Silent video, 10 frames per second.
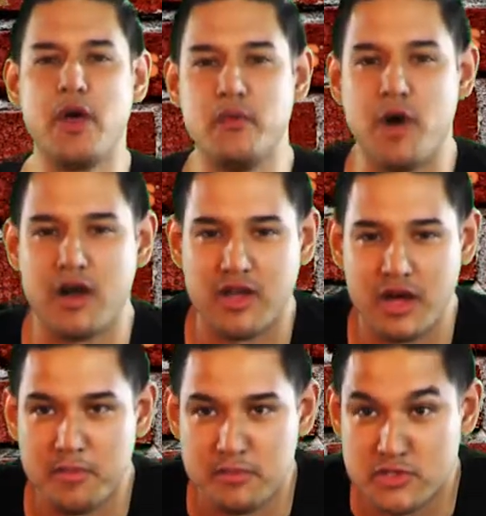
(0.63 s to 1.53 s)
and
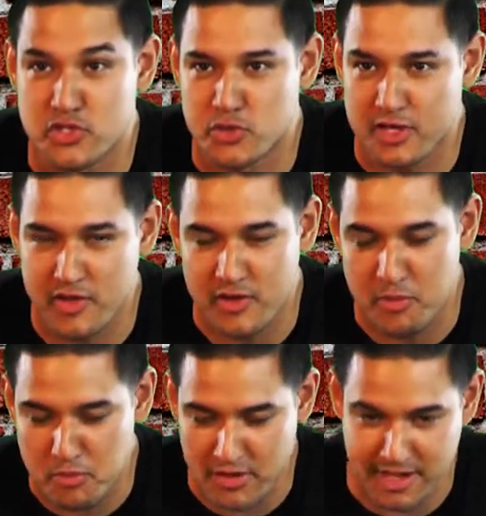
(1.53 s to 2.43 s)
welcome to
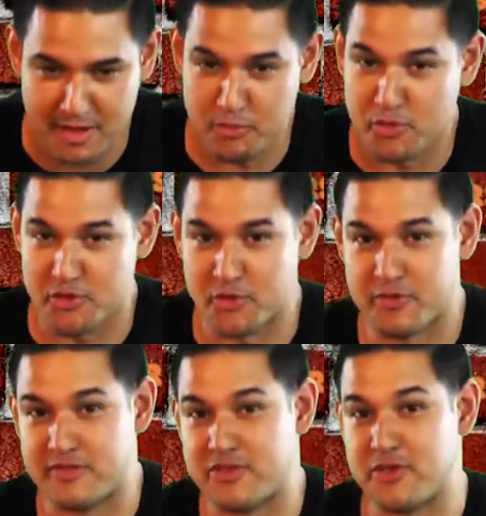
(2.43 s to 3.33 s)
another brick and mortar
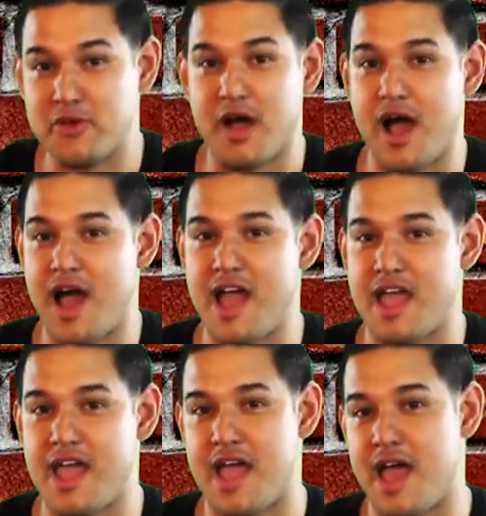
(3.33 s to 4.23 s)
review. I
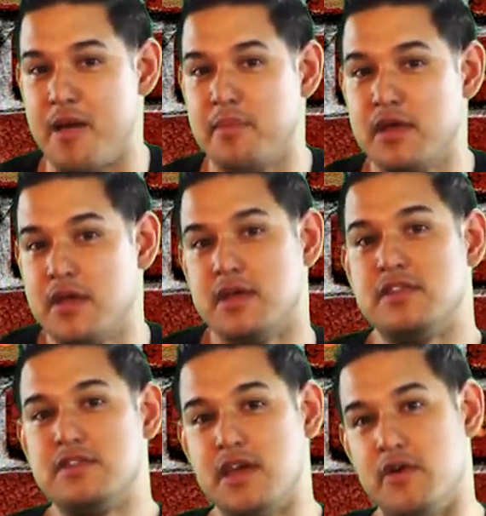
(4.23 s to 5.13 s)
am
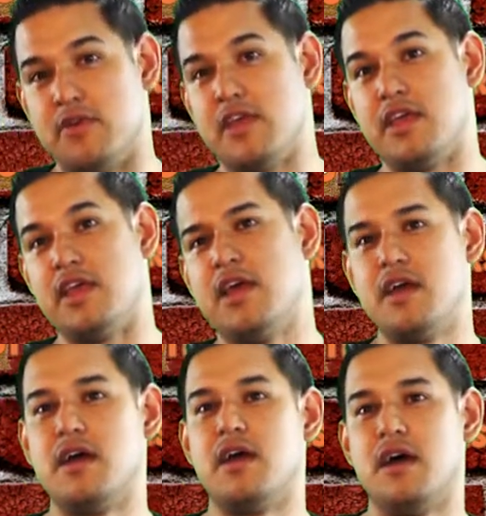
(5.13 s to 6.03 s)
Tony.
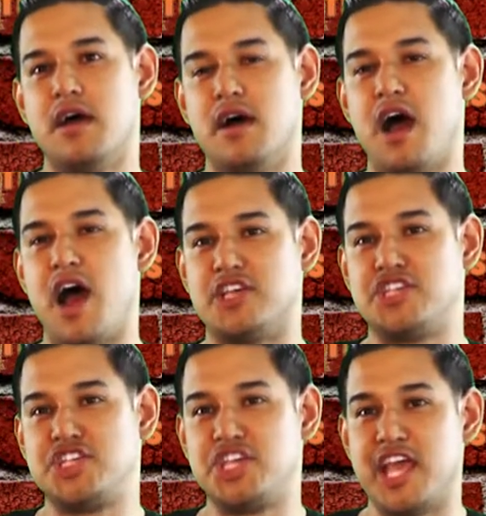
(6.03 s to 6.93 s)
Ah,
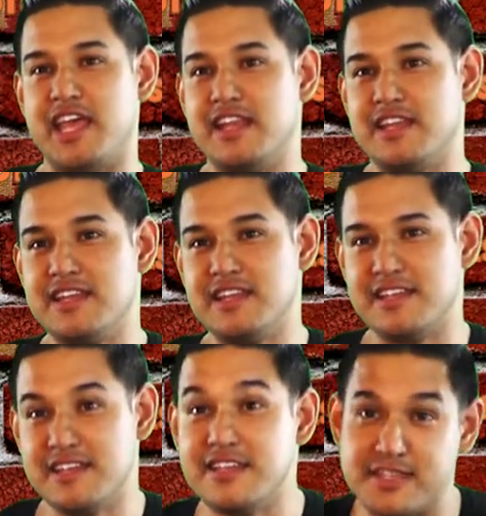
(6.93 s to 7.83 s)
shit,
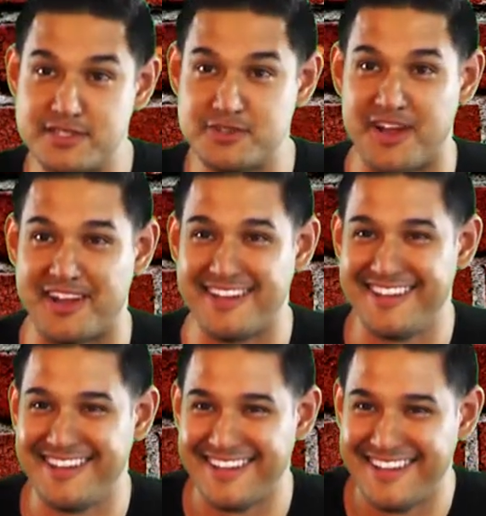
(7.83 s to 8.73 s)
Estrada,